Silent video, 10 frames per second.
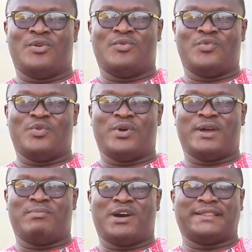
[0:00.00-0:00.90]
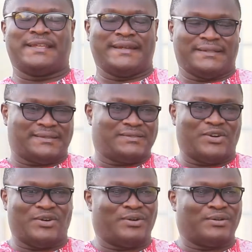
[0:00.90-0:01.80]
about 10
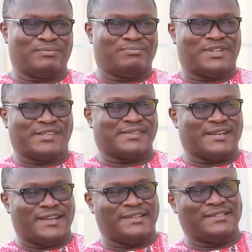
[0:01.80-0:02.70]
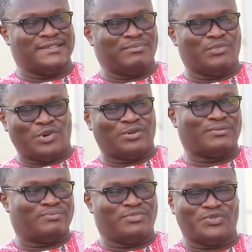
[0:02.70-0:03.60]
or slightly more,
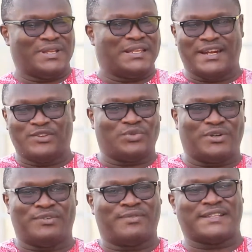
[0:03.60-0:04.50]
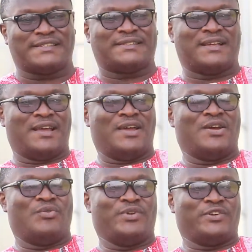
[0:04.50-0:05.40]
between 10 and 12 of us.
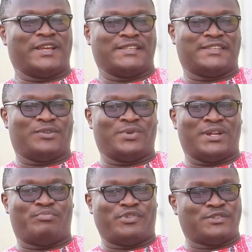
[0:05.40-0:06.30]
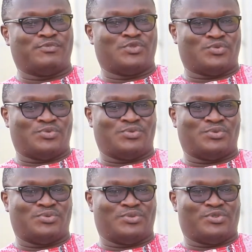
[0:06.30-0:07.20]
We registered with the Presby
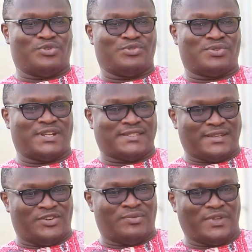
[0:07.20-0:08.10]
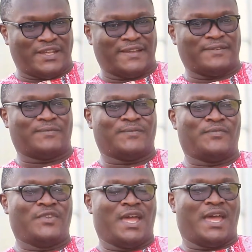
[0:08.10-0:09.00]
school close to the stadium here.
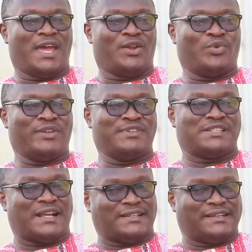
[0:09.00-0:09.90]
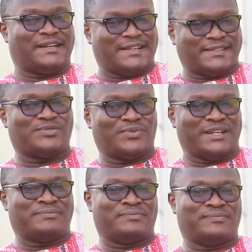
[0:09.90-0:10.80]
And we even started classes with them.